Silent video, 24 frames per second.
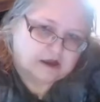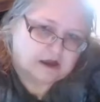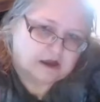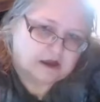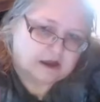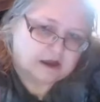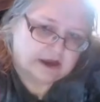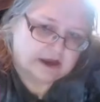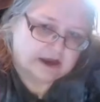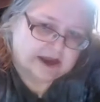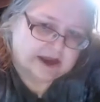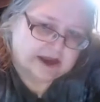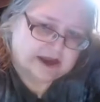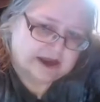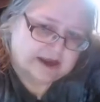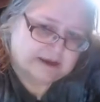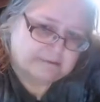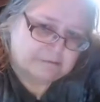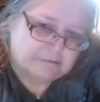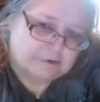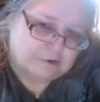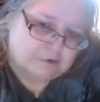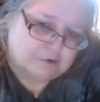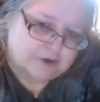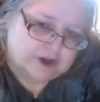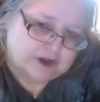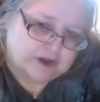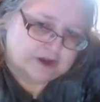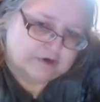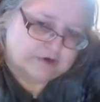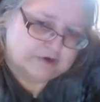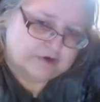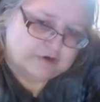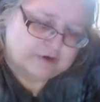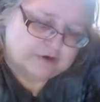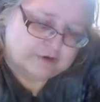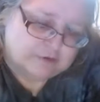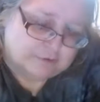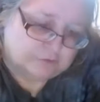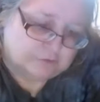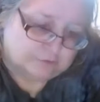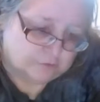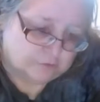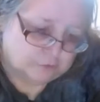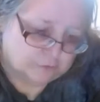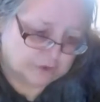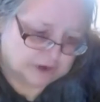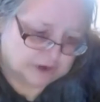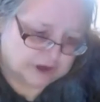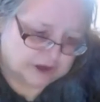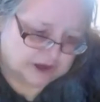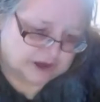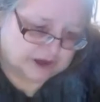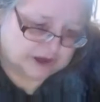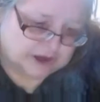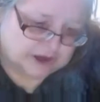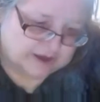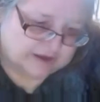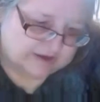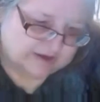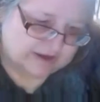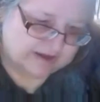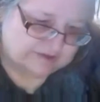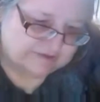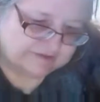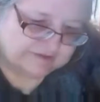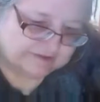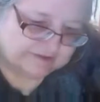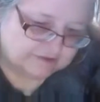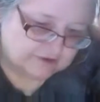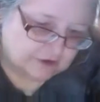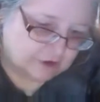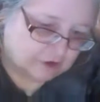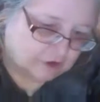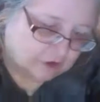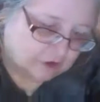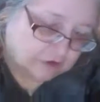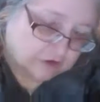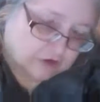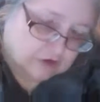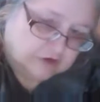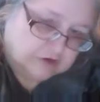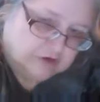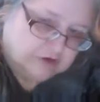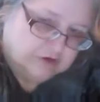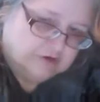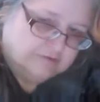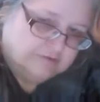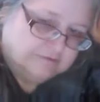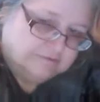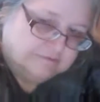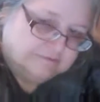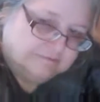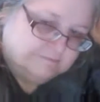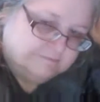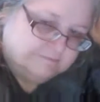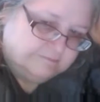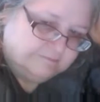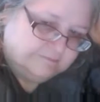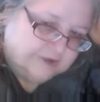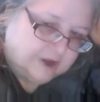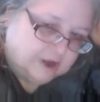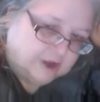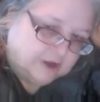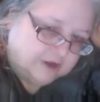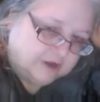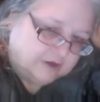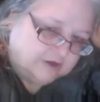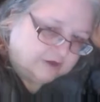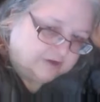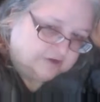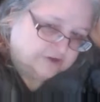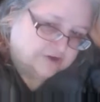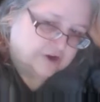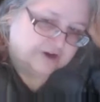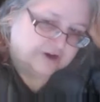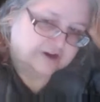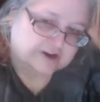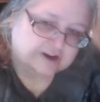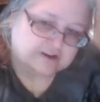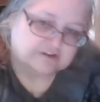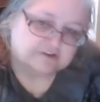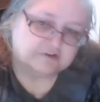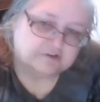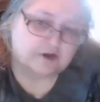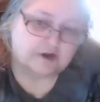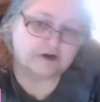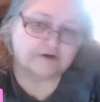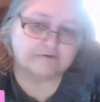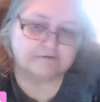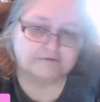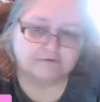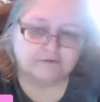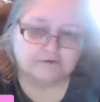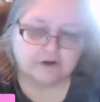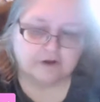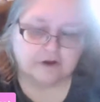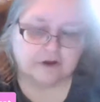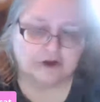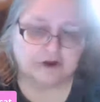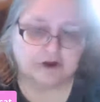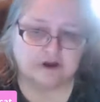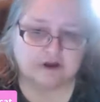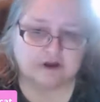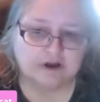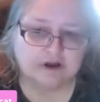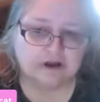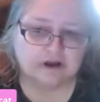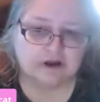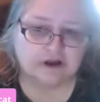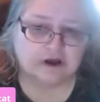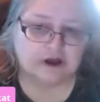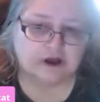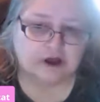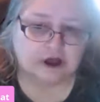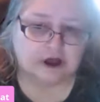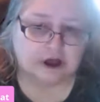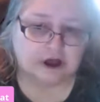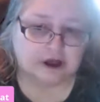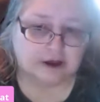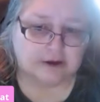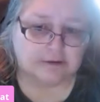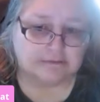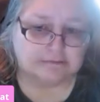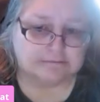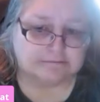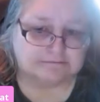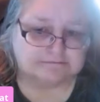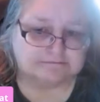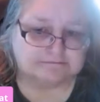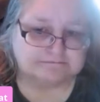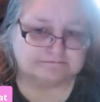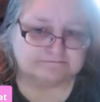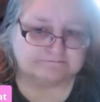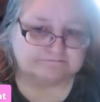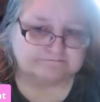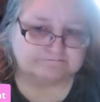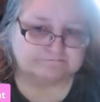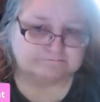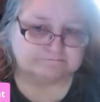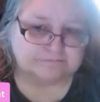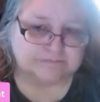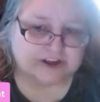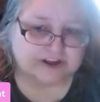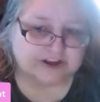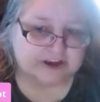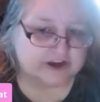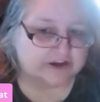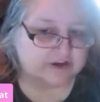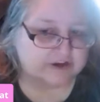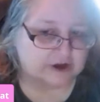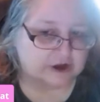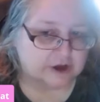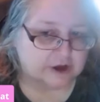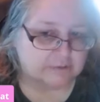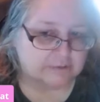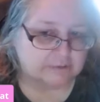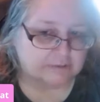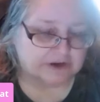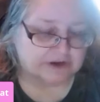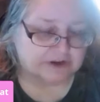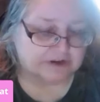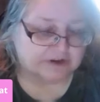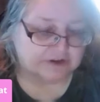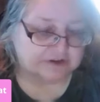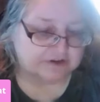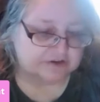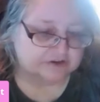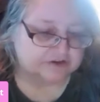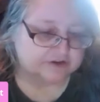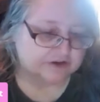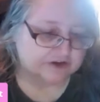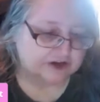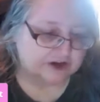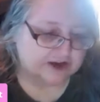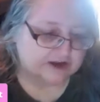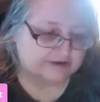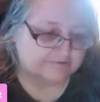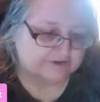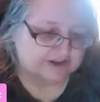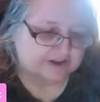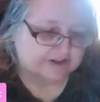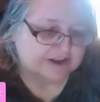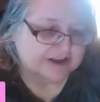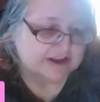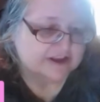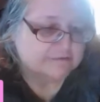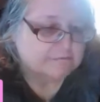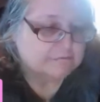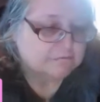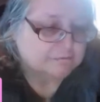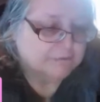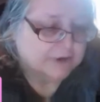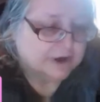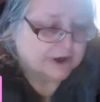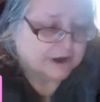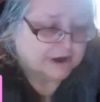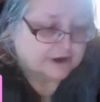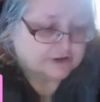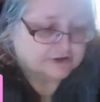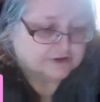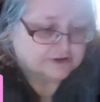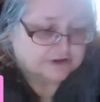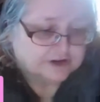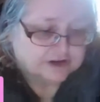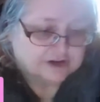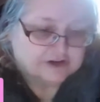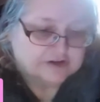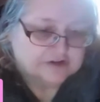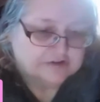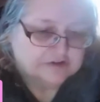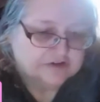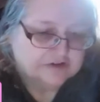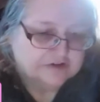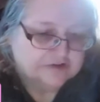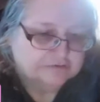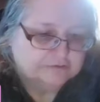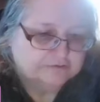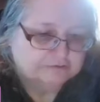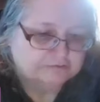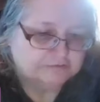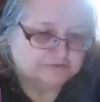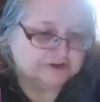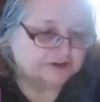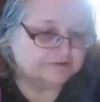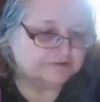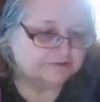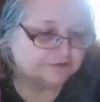I am going to let this all shut this off. I didn't accomplish everything, which is just